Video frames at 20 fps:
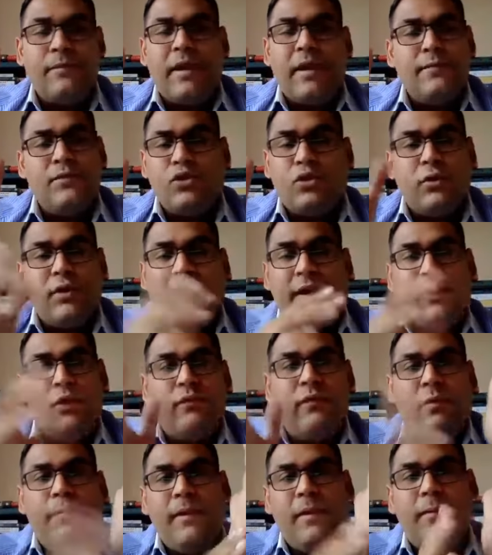I'm sure that you
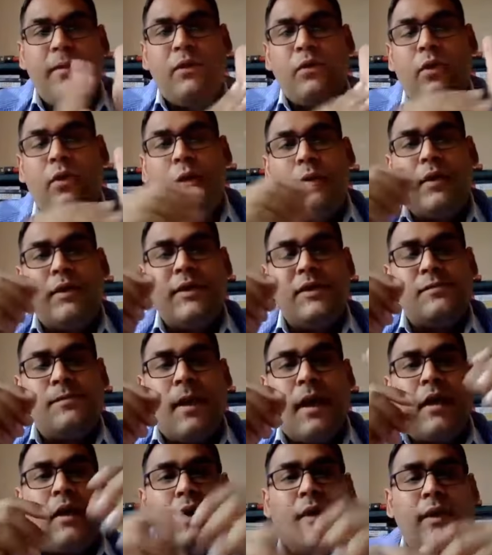will be able to counter this
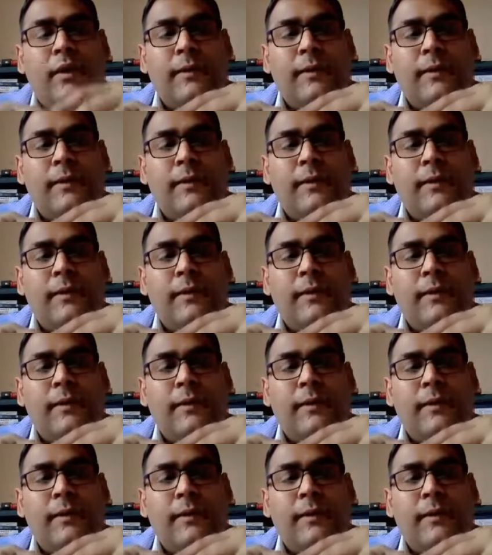part.